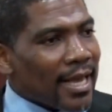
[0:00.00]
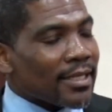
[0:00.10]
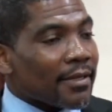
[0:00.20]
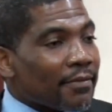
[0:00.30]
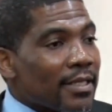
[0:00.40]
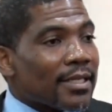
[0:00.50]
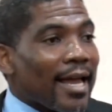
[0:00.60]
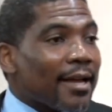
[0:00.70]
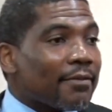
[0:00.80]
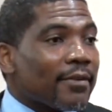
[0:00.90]
as if his
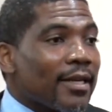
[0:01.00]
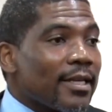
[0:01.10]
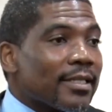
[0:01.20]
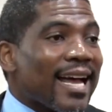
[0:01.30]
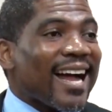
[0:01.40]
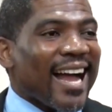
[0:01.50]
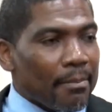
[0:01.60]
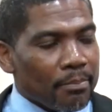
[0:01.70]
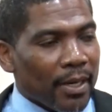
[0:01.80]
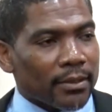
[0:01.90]
life is
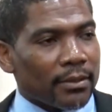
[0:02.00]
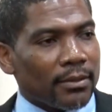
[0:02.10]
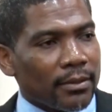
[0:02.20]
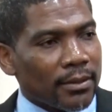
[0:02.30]
hampered.